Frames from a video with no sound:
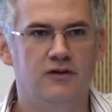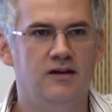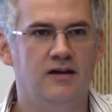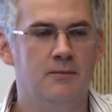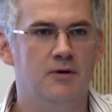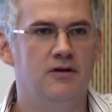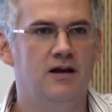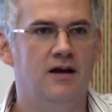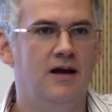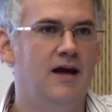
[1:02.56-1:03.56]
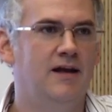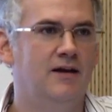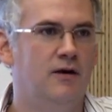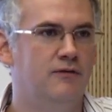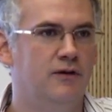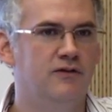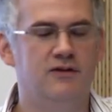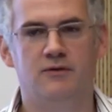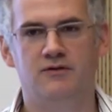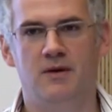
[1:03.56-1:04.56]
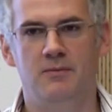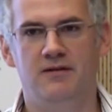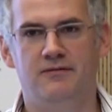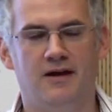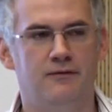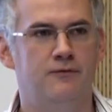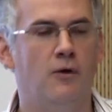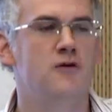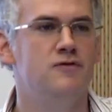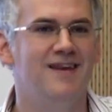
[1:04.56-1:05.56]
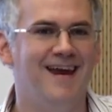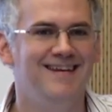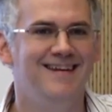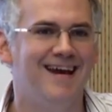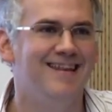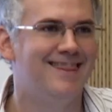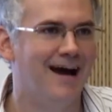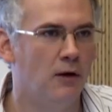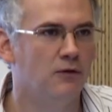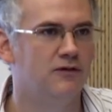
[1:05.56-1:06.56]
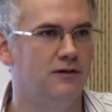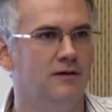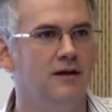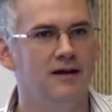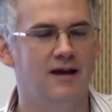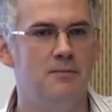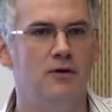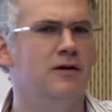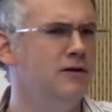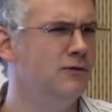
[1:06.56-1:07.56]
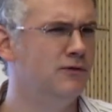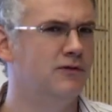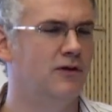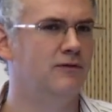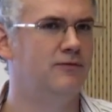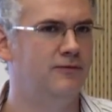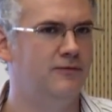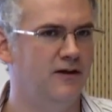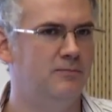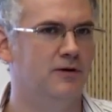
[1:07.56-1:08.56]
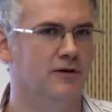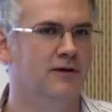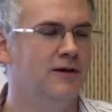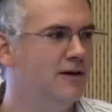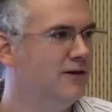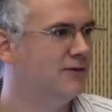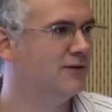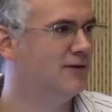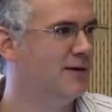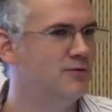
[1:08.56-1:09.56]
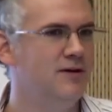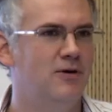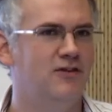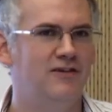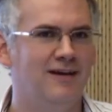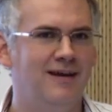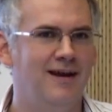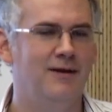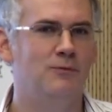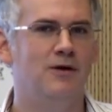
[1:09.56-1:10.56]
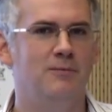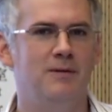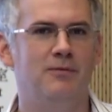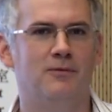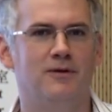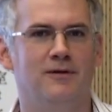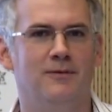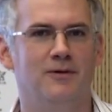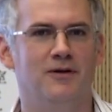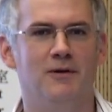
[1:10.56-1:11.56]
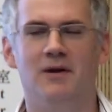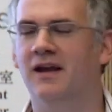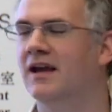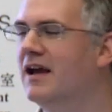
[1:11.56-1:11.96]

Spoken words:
in Cambodia, and of those there was maybe 499,000 Cambodian users on Facebook. So that pretty much dictated where people were going.